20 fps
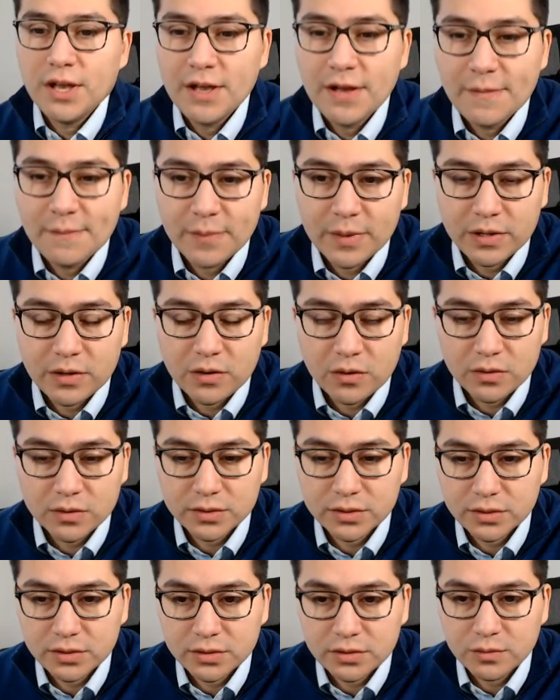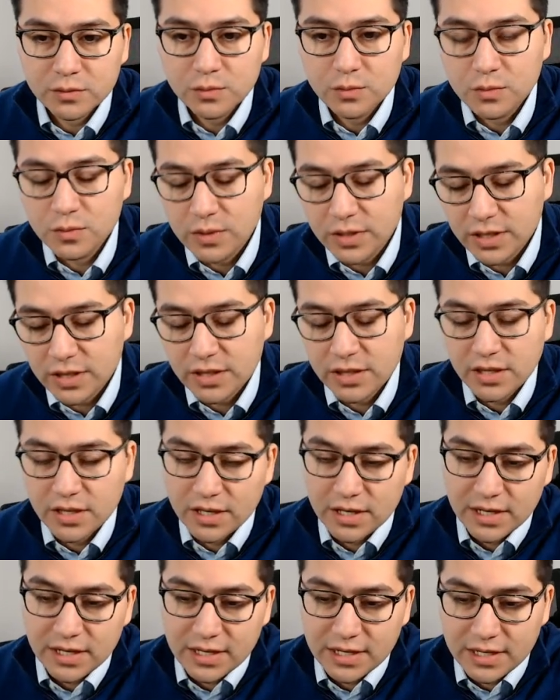but also with
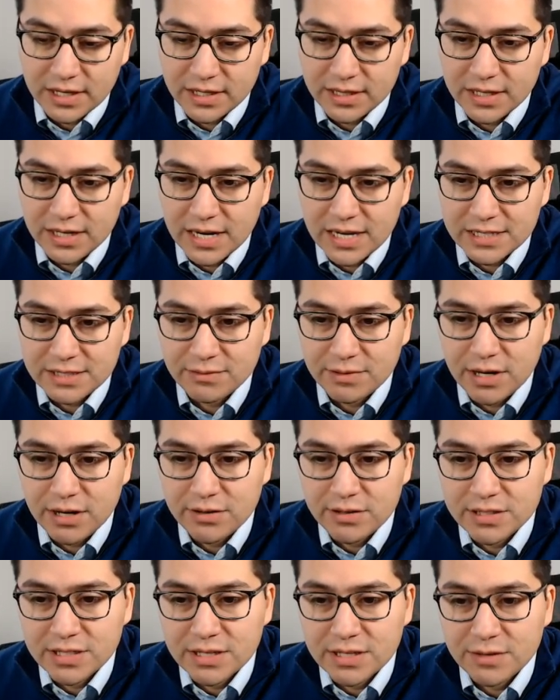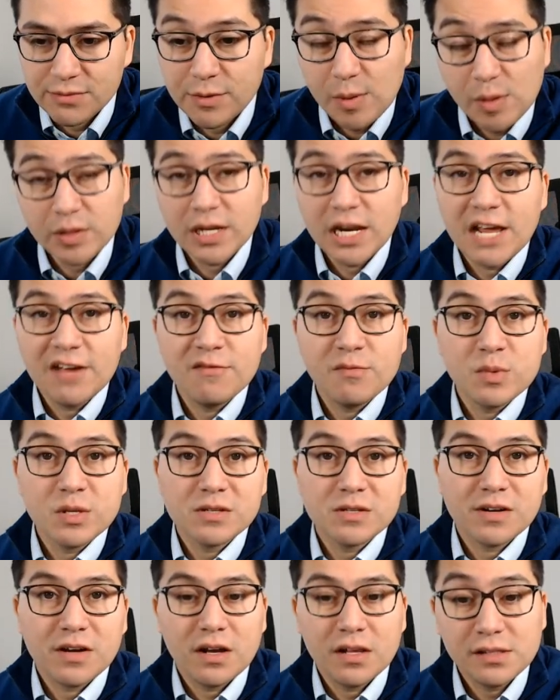the Nasdaq 100, is that we're probably going to have a bit some
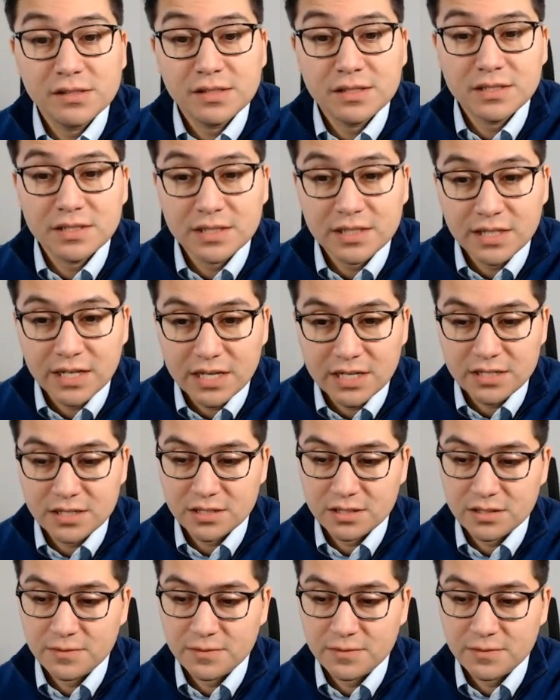consolidation.